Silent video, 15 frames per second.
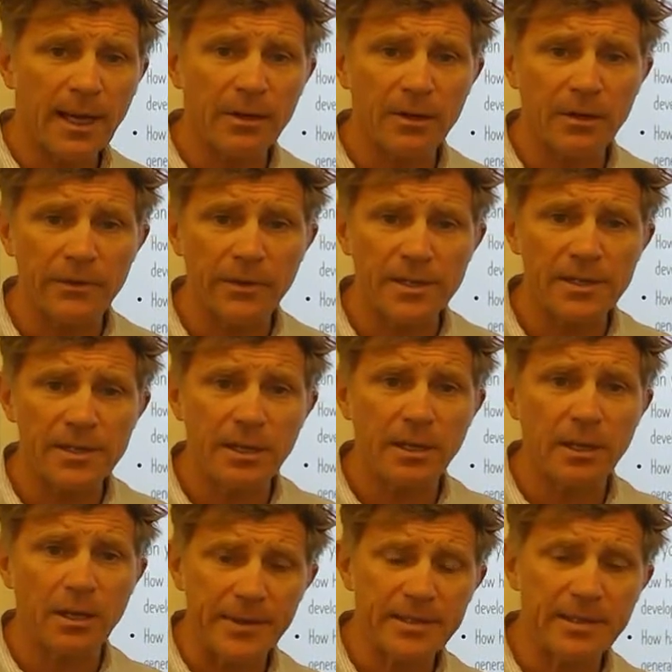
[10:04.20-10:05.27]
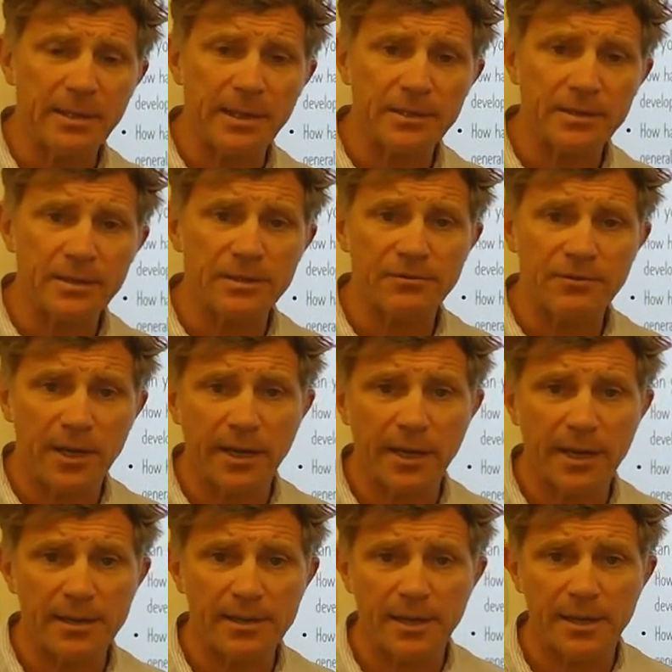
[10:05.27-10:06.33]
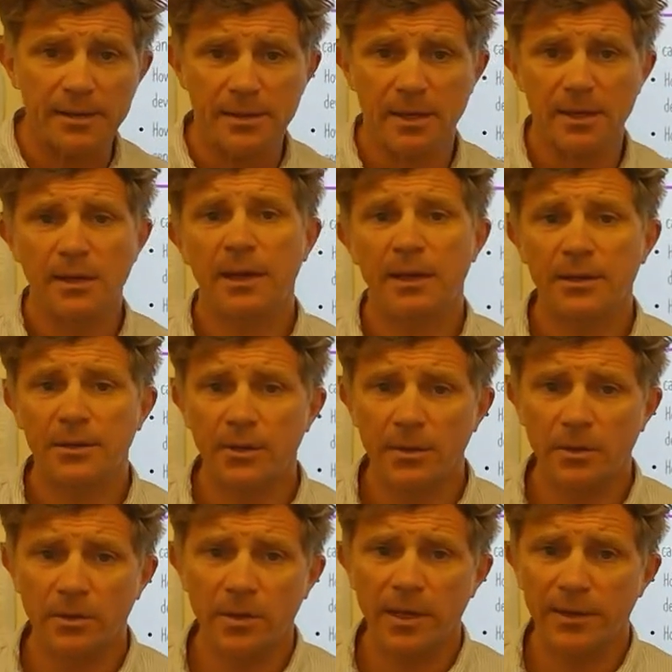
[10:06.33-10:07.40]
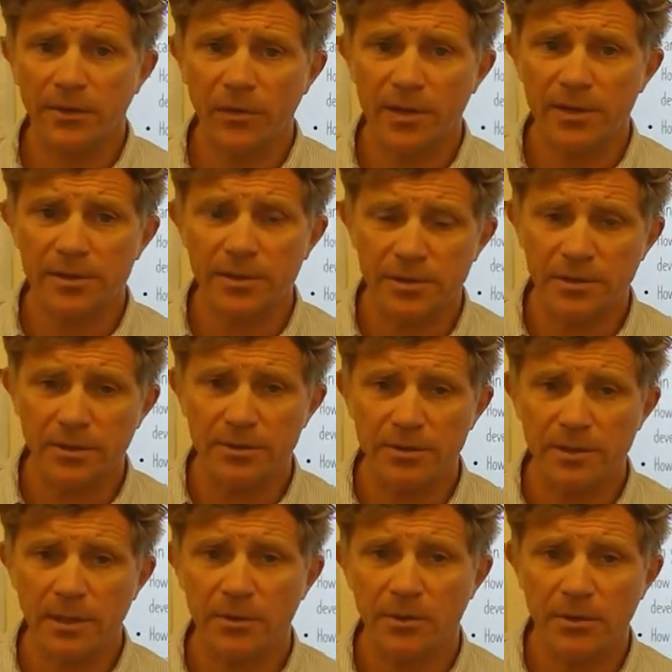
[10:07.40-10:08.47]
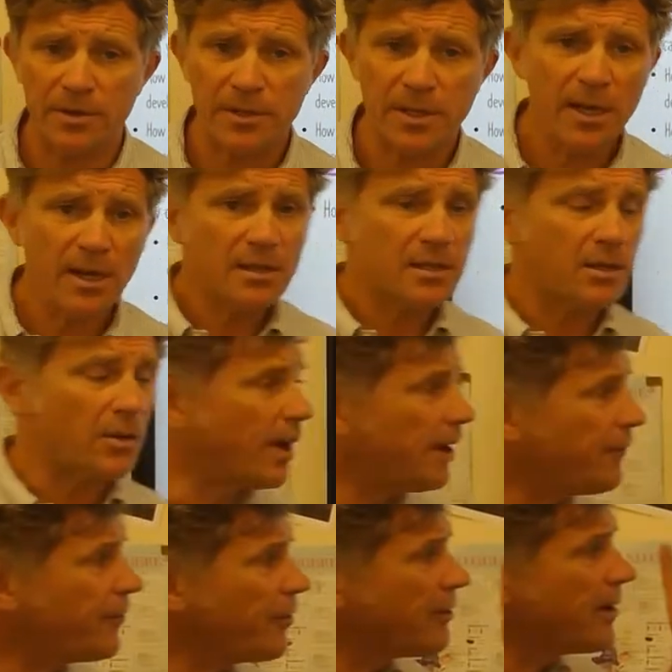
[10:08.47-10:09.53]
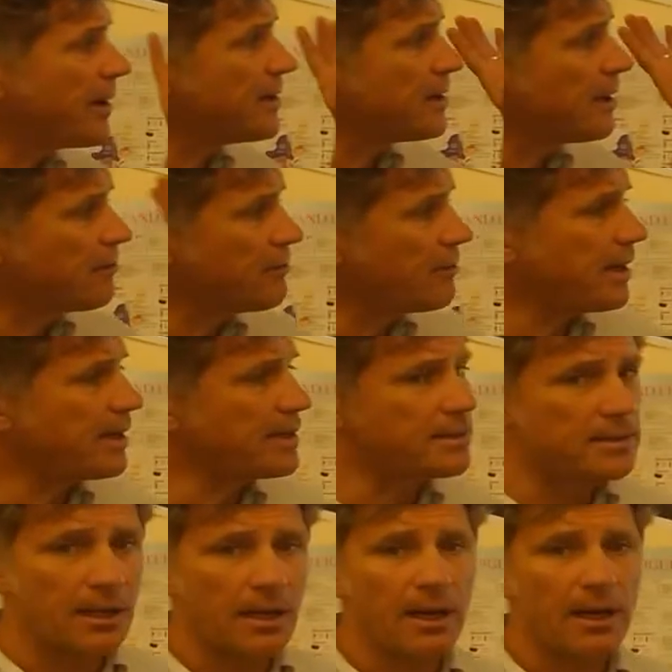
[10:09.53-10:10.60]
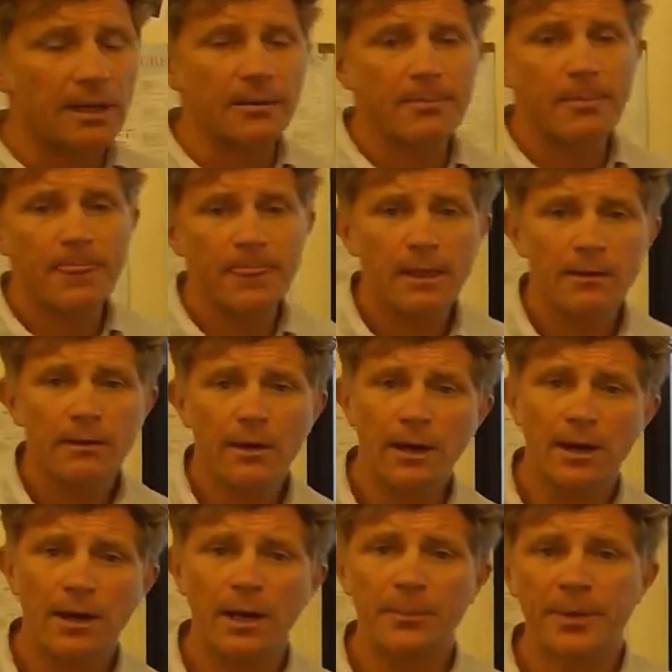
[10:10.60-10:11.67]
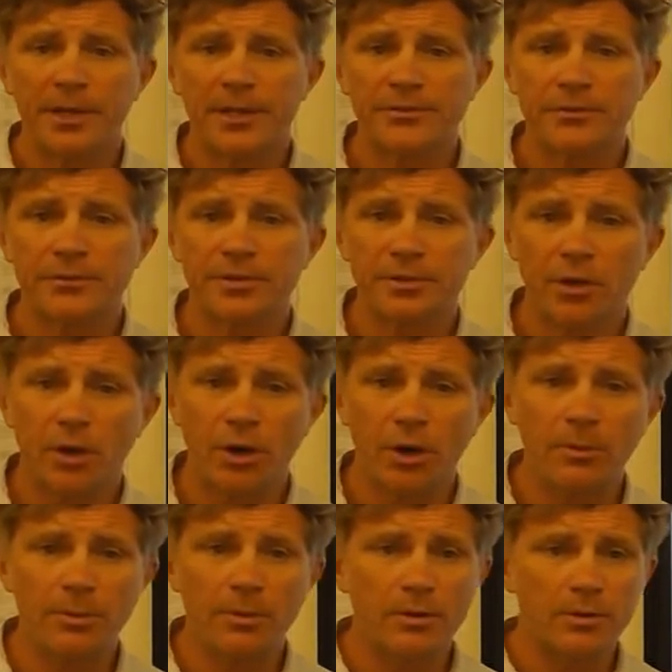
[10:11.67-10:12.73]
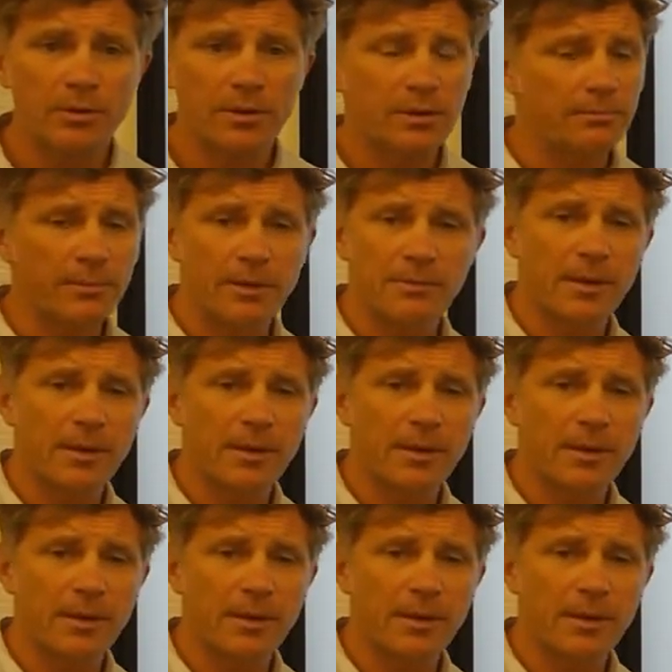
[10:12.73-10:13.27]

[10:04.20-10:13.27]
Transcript: at university, going to lectures, writing essays, and doing all the other things that students come across. So if your essay reads like a pitch for a job, or you're